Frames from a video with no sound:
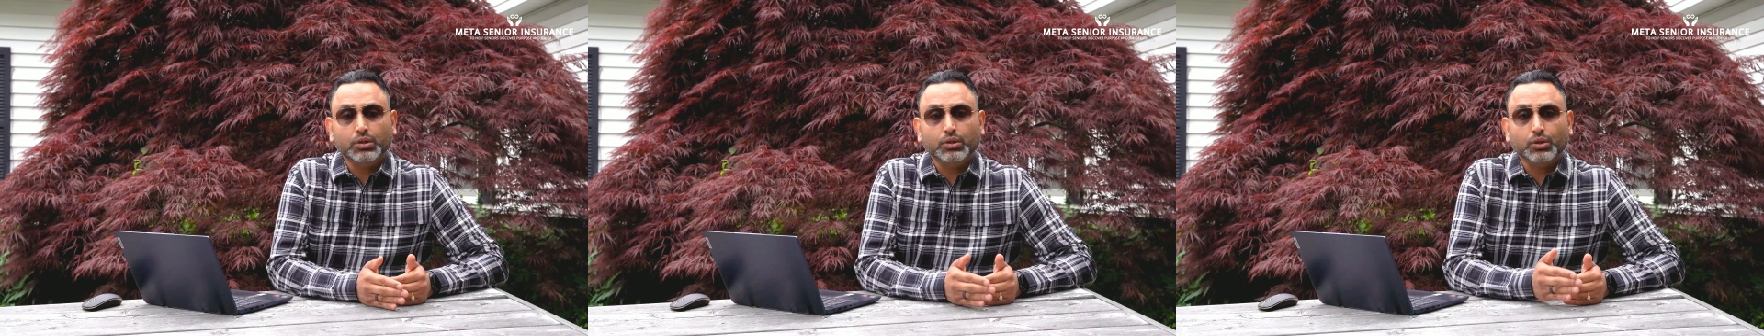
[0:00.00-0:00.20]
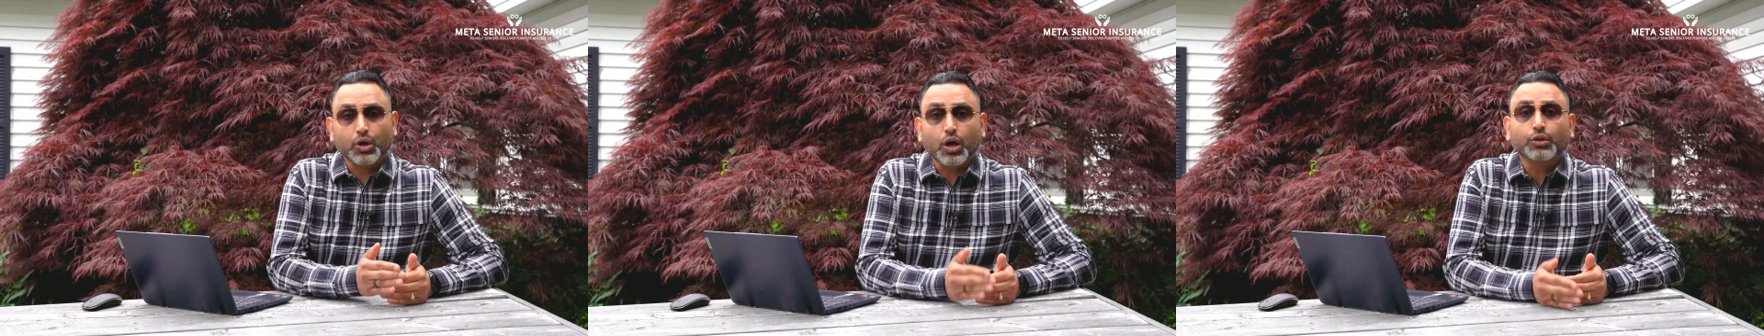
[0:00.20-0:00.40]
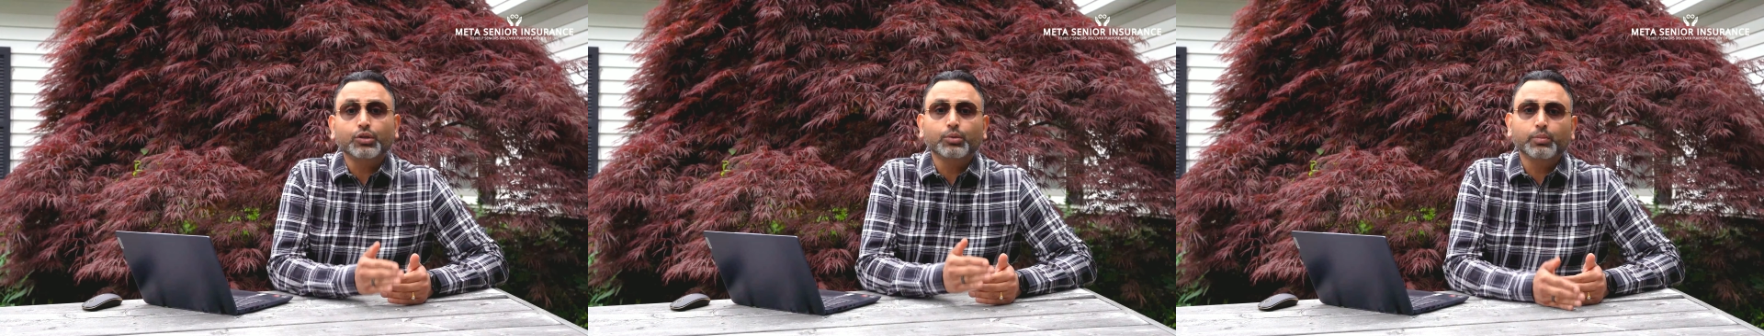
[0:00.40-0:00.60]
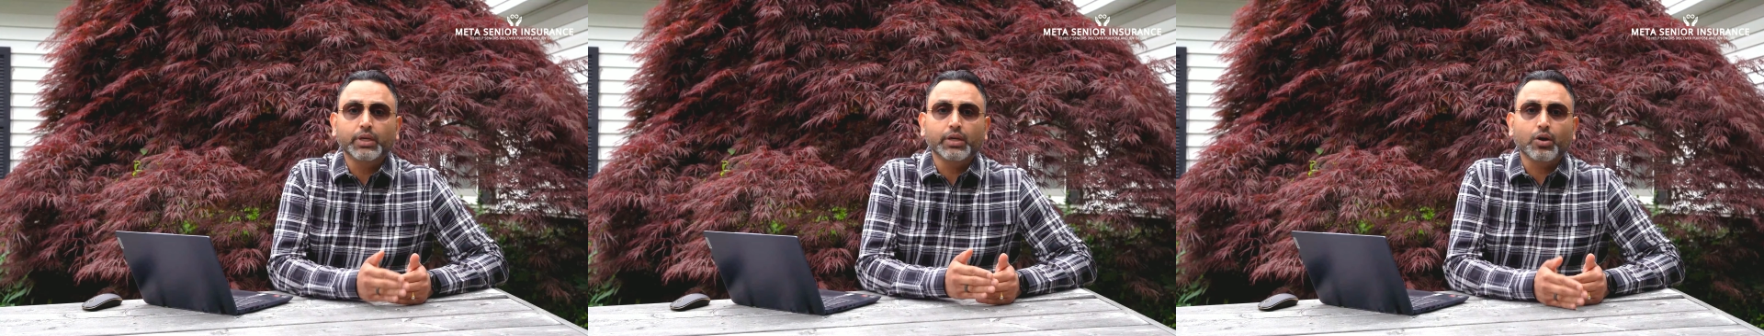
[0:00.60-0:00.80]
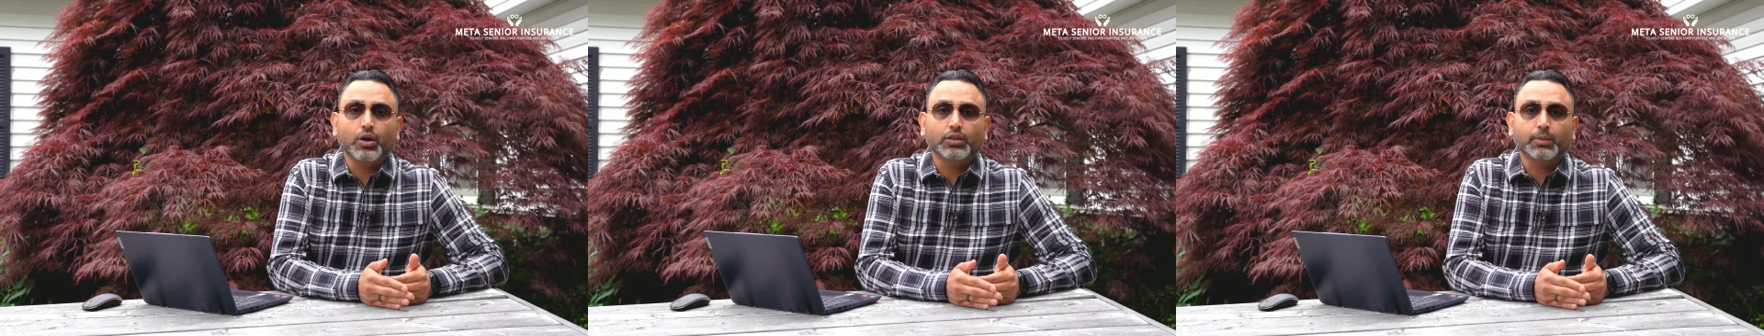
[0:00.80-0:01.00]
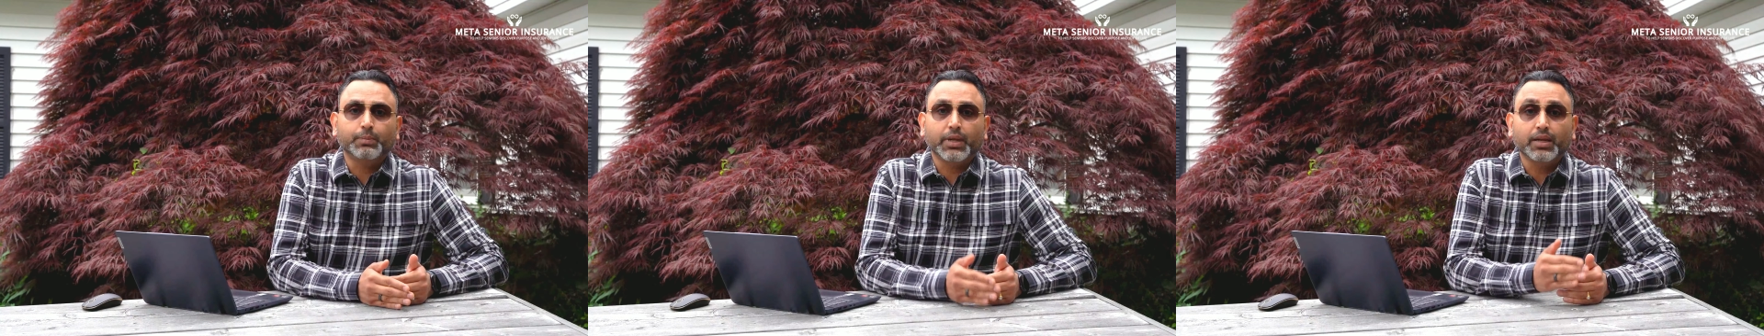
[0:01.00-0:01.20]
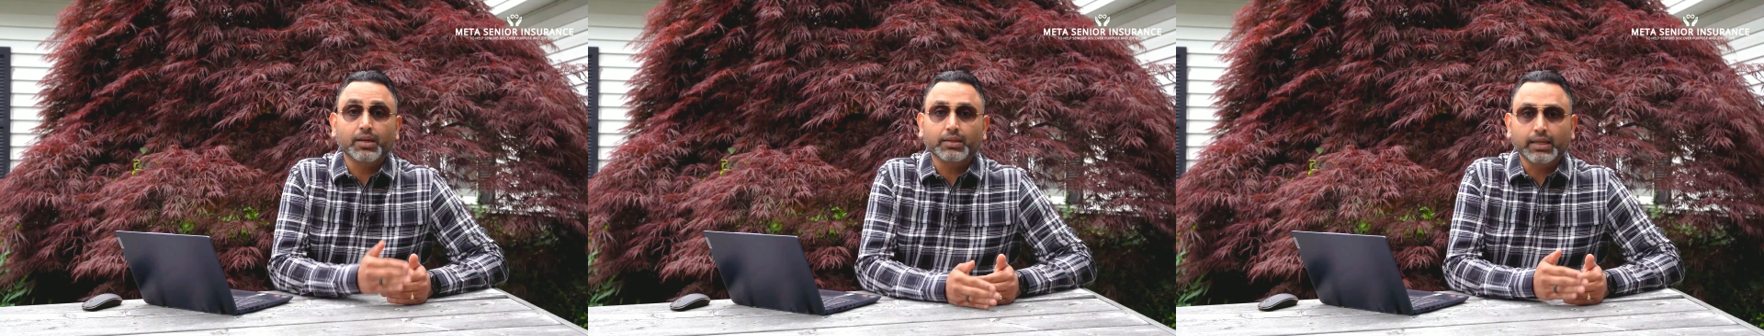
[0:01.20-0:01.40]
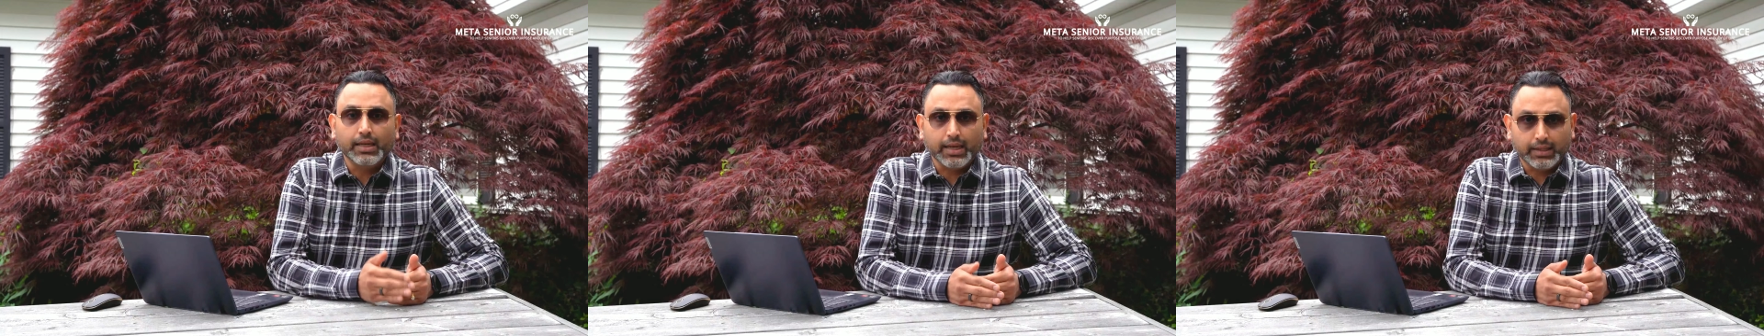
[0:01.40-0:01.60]
not to be on the
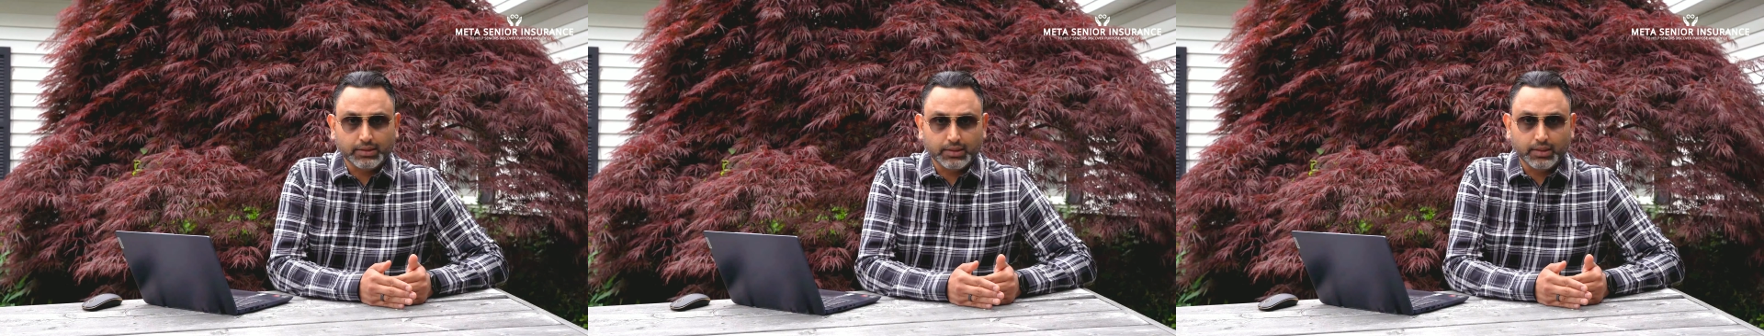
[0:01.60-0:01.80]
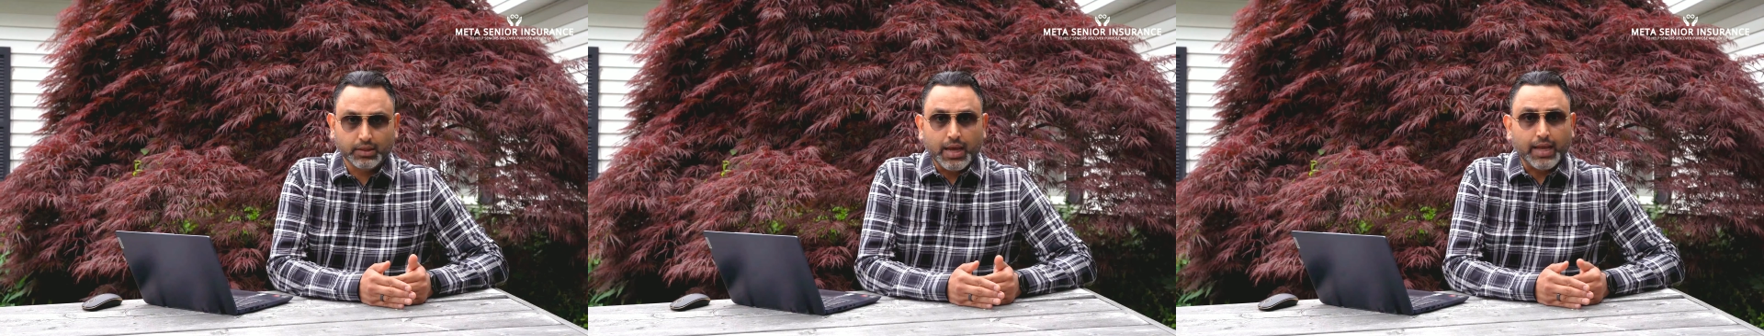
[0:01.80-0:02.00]
penalty list.